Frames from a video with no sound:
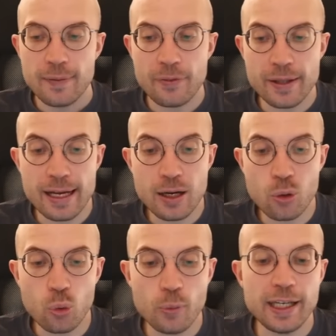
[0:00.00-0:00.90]
Now
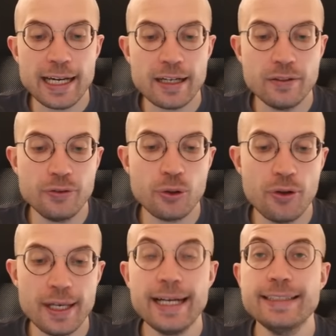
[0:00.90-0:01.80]
we have
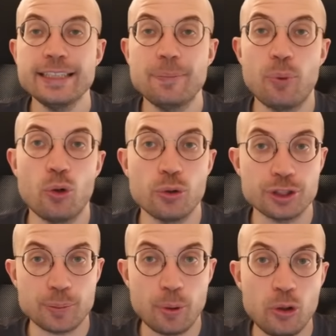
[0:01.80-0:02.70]
connected
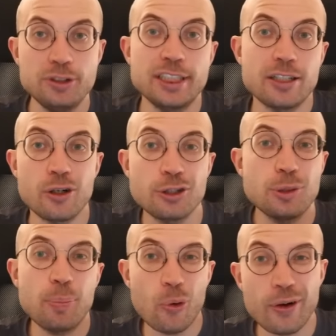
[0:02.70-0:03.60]
pawns, pawns that are
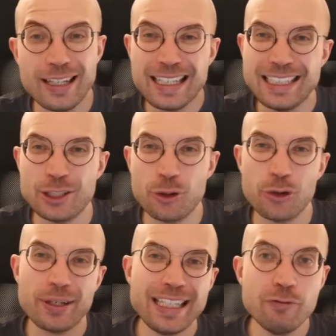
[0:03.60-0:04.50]
supporting each
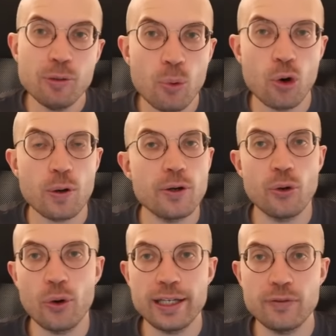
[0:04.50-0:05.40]
other, even more
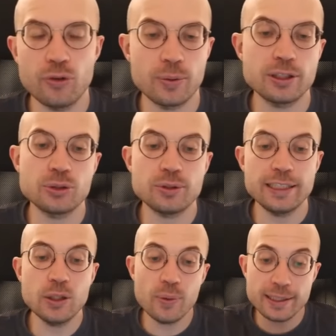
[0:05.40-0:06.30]
annoying for us to
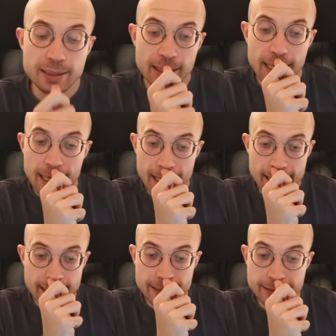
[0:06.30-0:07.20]
deal with,
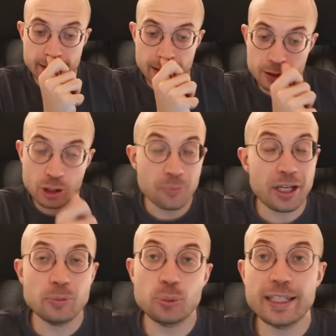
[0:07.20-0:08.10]
as
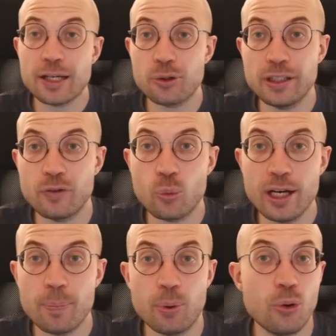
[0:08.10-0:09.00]
sometimes we cannot even
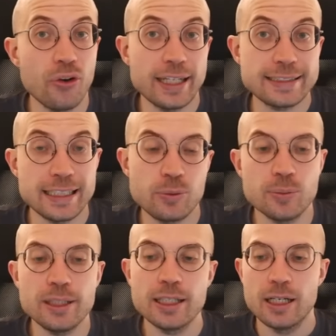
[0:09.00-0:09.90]
win a pawn as they will
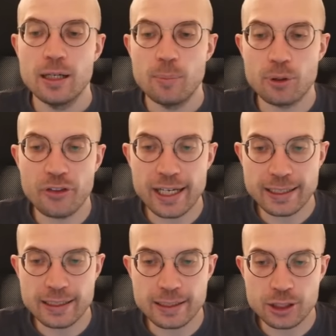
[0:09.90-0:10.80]
be
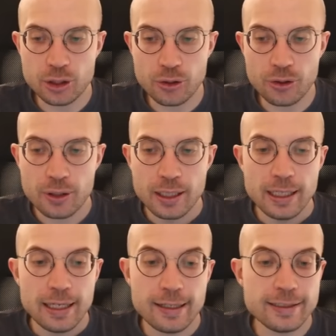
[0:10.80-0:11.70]
protecting each other.
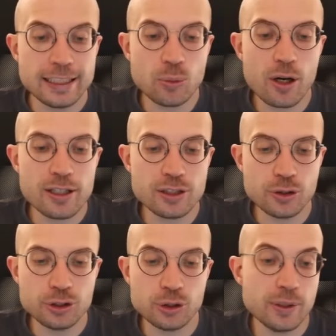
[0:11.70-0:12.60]
This one is
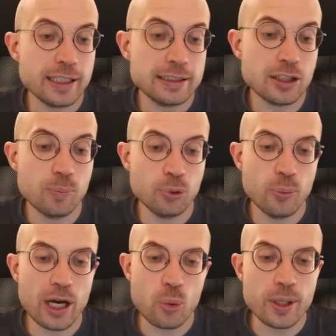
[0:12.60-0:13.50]
also an example
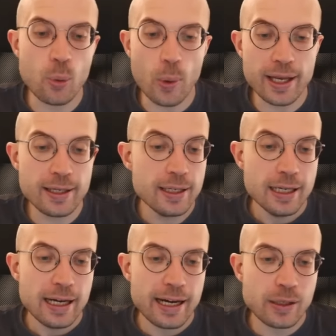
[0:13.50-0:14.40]
where we win,
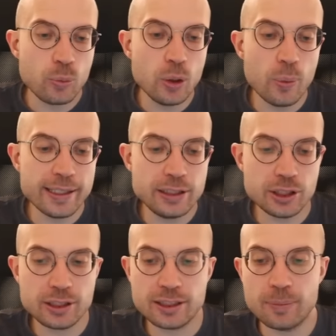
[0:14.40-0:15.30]
and we win
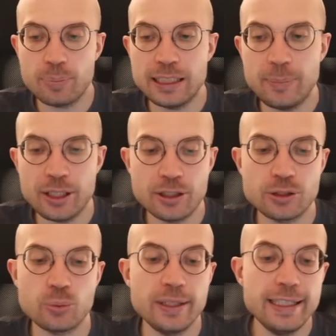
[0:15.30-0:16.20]
just simply
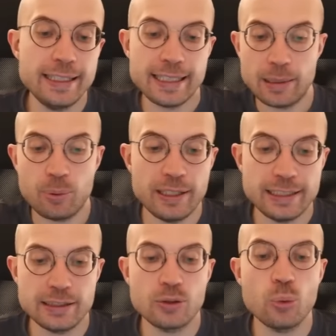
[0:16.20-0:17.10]
because we can
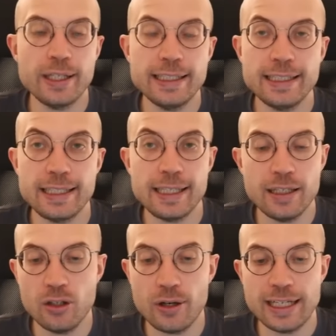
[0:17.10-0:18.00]
place the queen
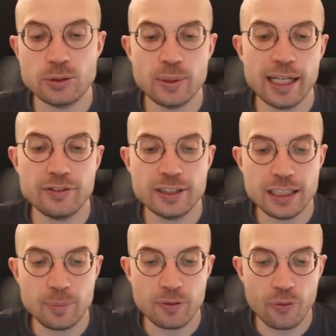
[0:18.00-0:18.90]
here, as we have
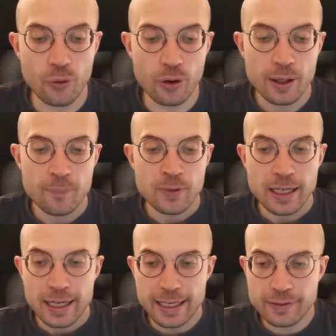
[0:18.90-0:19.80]
seen before.
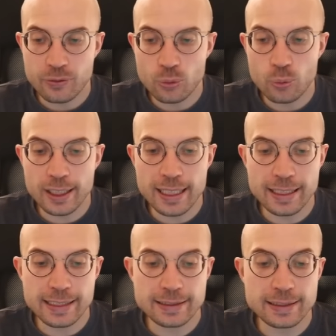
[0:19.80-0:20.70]
If we can
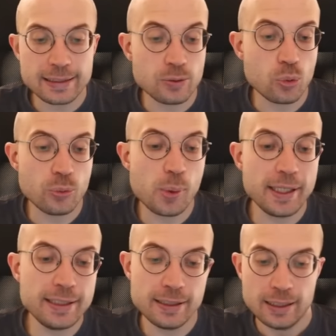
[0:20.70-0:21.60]
get the
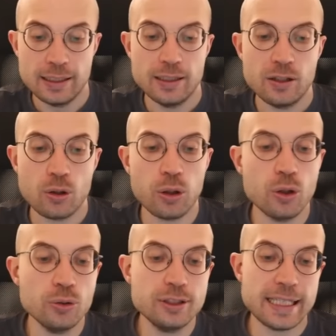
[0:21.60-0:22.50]
queen
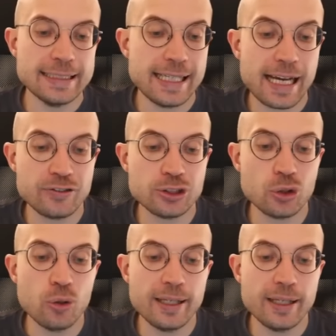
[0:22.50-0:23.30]
close and they have so